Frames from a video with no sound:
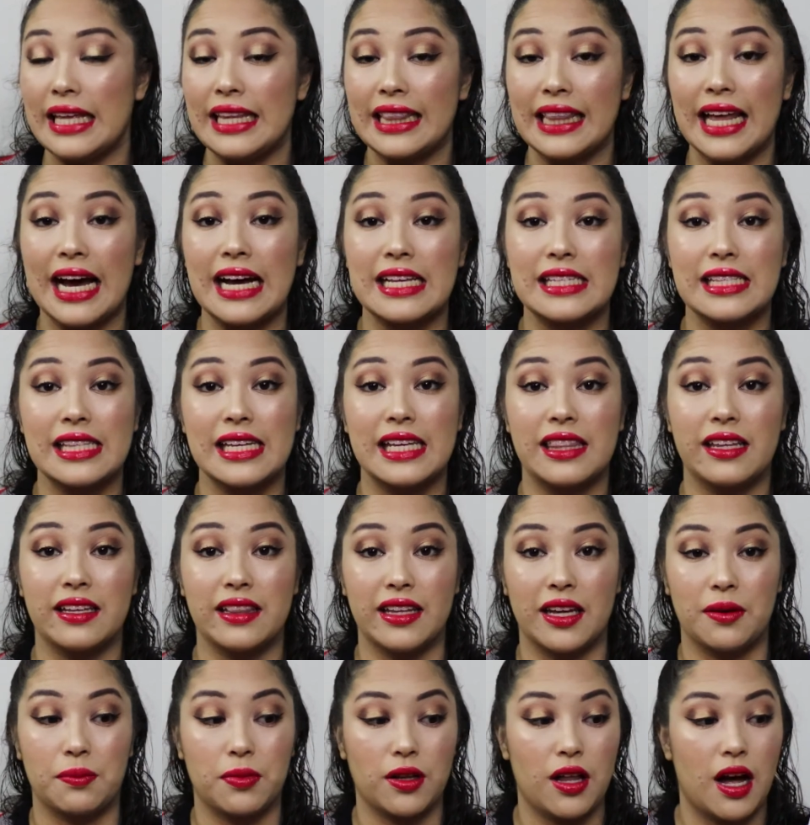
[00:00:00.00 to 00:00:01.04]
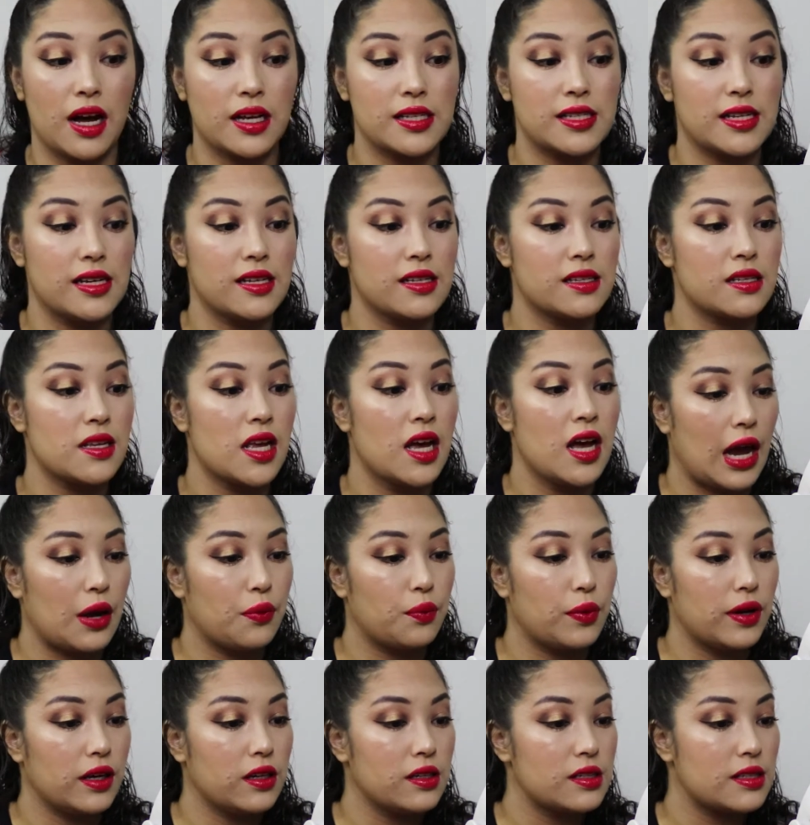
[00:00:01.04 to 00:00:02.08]
lastly, the lip glosses. I
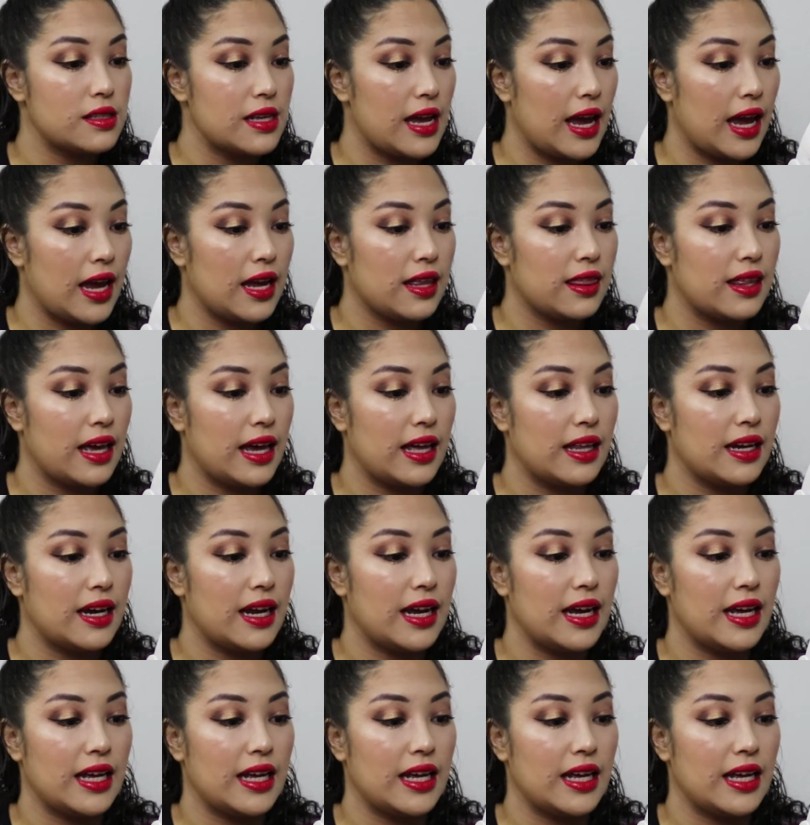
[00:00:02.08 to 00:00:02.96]
will say that